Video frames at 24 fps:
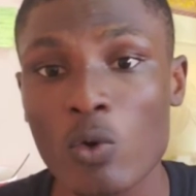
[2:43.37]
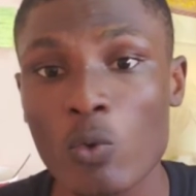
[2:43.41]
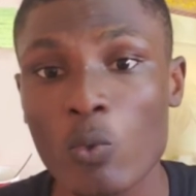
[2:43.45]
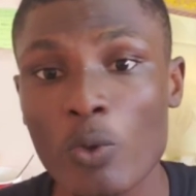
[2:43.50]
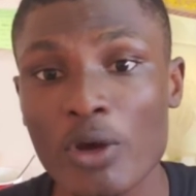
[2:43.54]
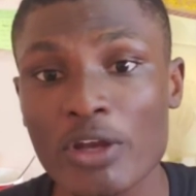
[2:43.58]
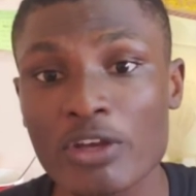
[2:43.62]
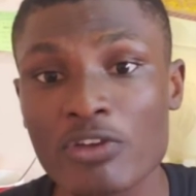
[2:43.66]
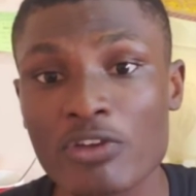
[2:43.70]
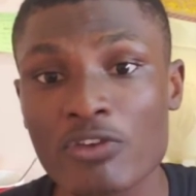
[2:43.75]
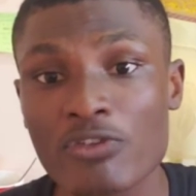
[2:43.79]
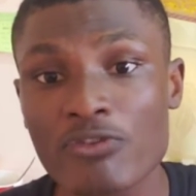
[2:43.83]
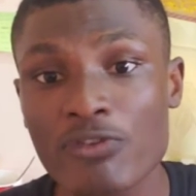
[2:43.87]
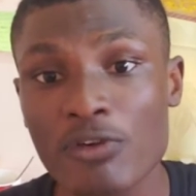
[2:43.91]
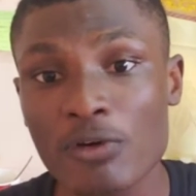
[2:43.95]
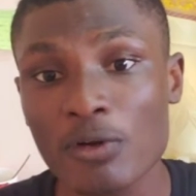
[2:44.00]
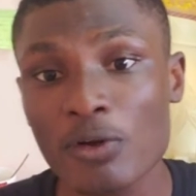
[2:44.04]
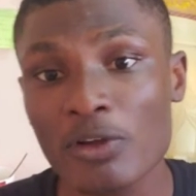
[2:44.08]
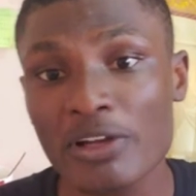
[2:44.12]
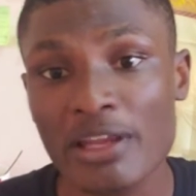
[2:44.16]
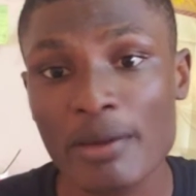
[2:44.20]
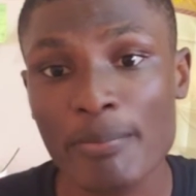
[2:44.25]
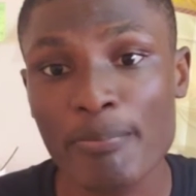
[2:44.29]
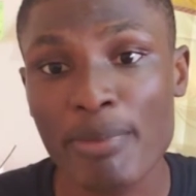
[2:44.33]
When you
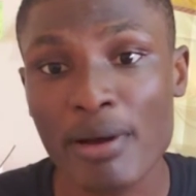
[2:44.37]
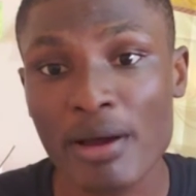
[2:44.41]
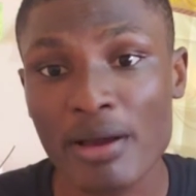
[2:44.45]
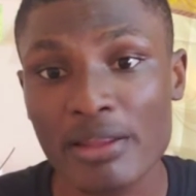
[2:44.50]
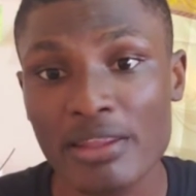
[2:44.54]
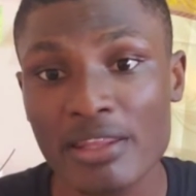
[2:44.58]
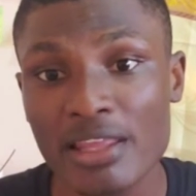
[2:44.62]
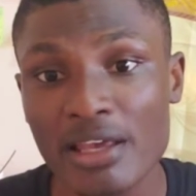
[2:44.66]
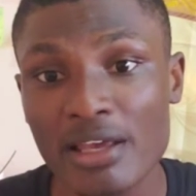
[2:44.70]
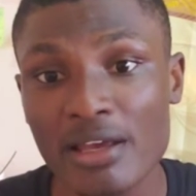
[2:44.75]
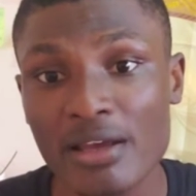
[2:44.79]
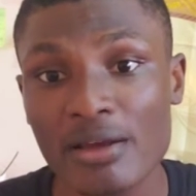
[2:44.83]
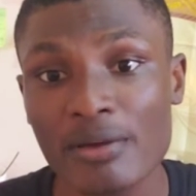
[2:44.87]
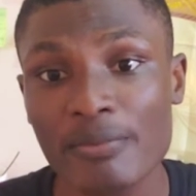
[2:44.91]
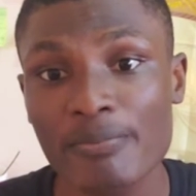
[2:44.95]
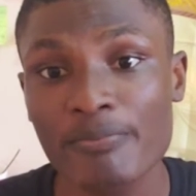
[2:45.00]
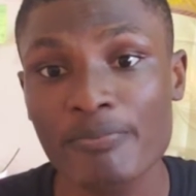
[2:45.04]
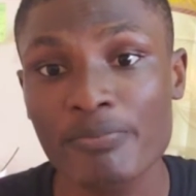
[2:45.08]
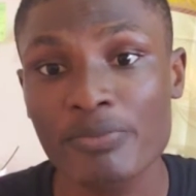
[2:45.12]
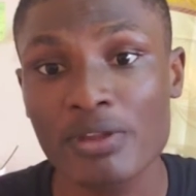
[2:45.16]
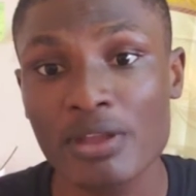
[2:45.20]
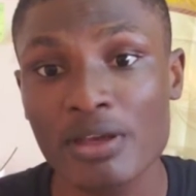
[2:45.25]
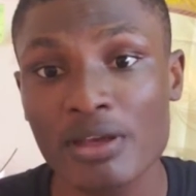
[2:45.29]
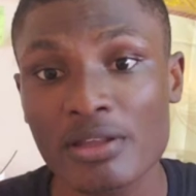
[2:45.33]
follow the
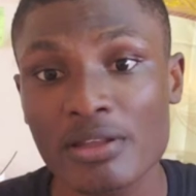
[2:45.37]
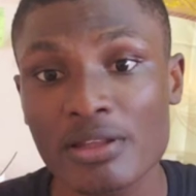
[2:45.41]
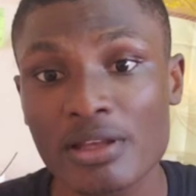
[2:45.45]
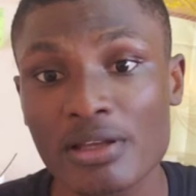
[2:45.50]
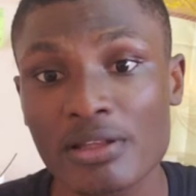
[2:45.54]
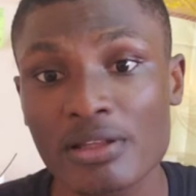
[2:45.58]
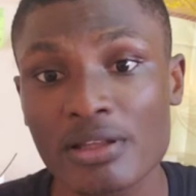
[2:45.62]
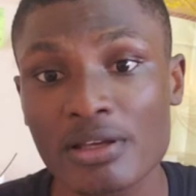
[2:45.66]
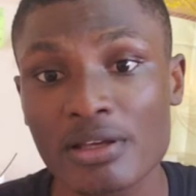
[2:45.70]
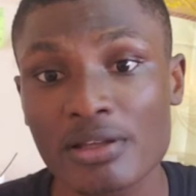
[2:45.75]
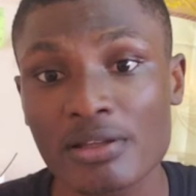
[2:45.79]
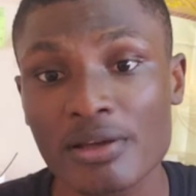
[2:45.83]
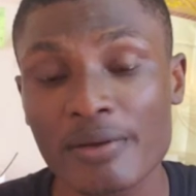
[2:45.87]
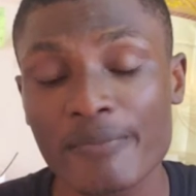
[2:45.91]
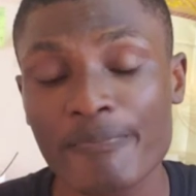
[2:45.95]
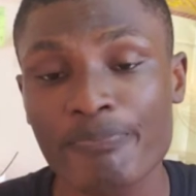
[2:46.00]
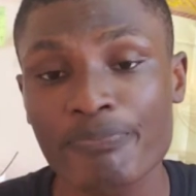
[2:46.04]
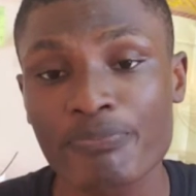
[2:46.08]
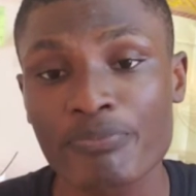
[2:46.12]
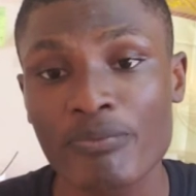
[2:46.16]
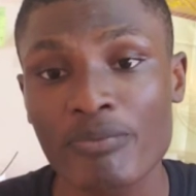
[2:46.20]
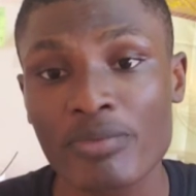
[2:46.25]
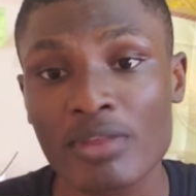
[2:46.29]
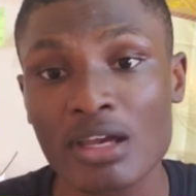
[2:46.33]

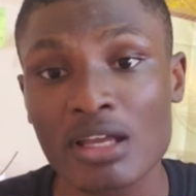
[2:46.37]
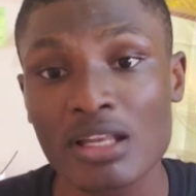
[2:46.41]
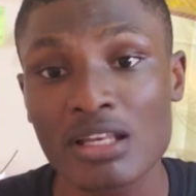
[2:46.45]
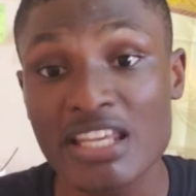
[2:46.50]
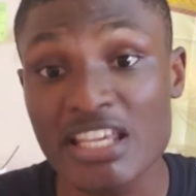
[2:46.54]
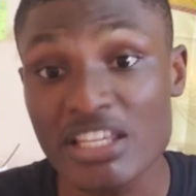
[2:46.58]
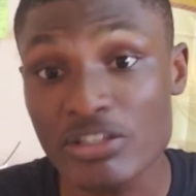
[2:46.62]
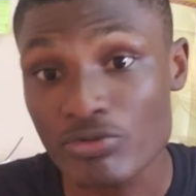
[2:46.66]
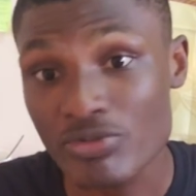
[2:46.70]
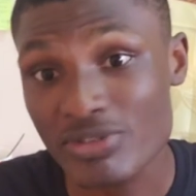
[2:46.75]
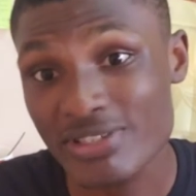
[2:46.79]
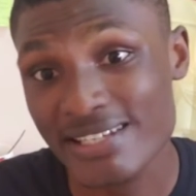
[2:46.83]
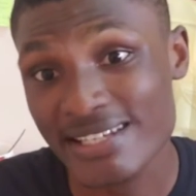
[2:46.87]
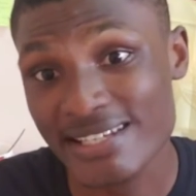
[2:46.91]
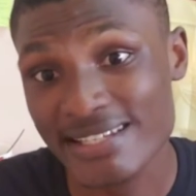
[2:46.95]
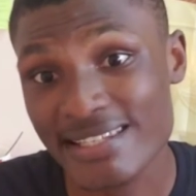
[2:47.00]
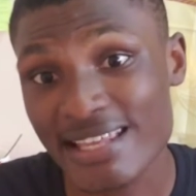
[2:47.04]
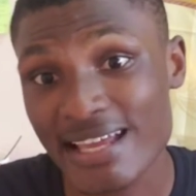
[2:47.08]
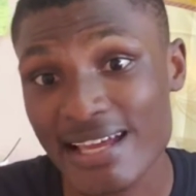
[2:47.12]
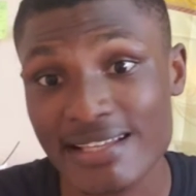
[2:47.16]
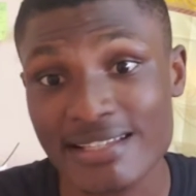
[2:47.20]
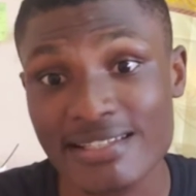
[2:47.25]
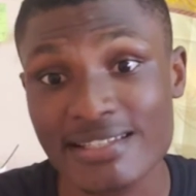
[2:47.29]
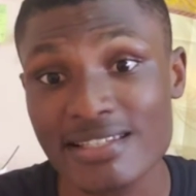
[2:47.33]
least
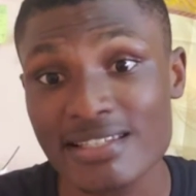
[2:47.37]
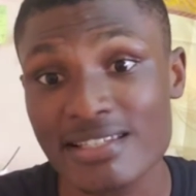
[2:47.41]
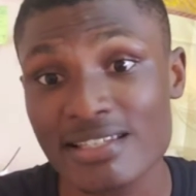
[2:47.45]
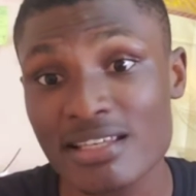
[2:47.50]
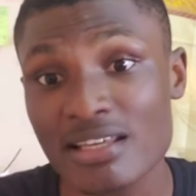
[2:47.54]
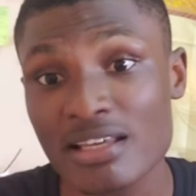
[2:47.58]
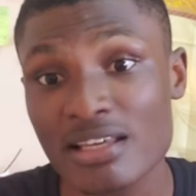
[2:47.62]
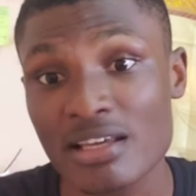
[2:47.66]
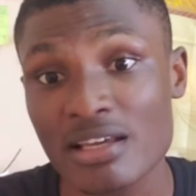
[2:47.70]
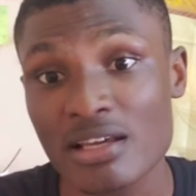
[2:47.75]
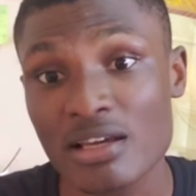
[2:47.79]
resistance,